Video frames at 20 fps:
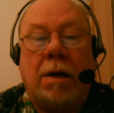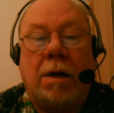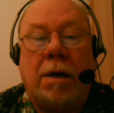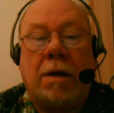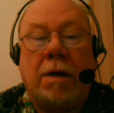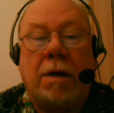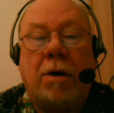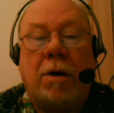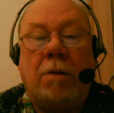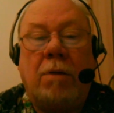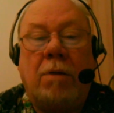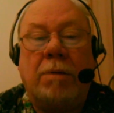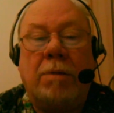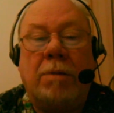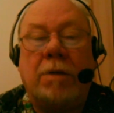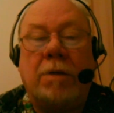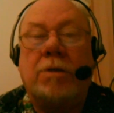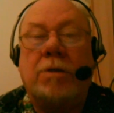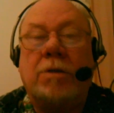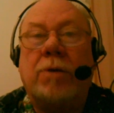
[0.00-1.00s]
A coma
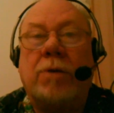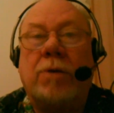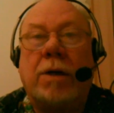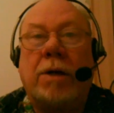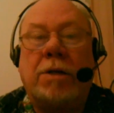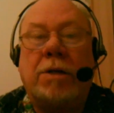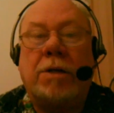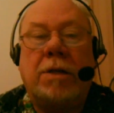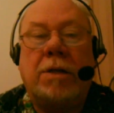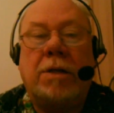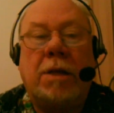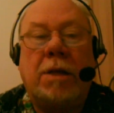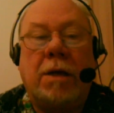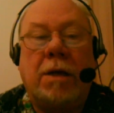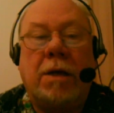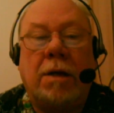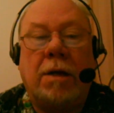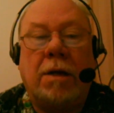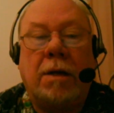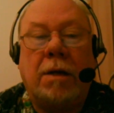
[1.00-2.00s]
stretched
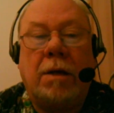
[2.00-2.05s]
thin